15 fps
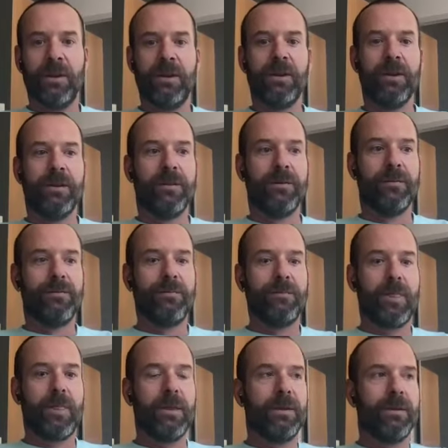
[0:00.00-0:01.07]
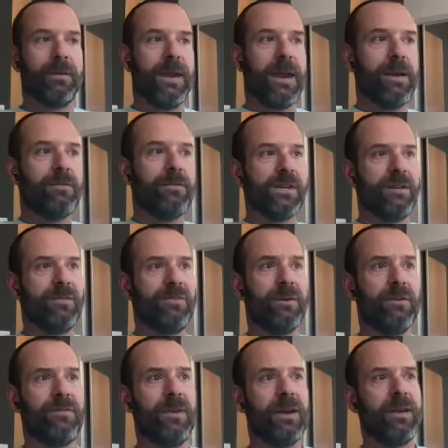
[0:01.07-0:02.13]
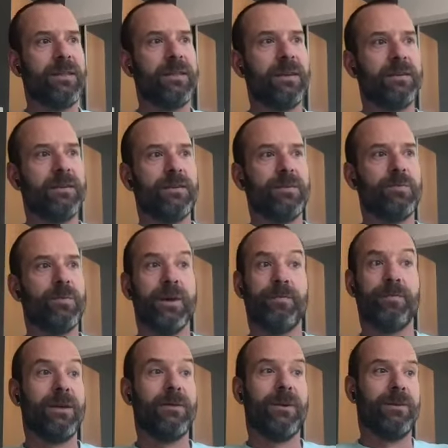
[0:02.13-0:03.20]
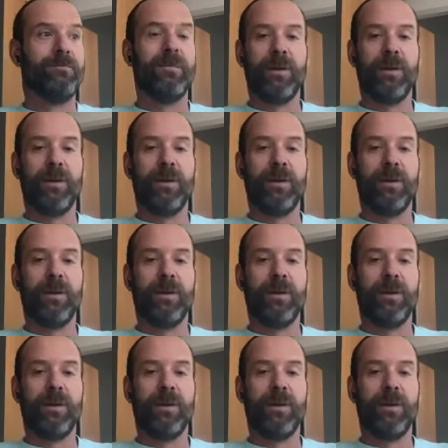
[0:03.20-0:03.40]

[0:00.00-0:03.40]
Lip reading: The average NFL fan, I think at this point, and by the way,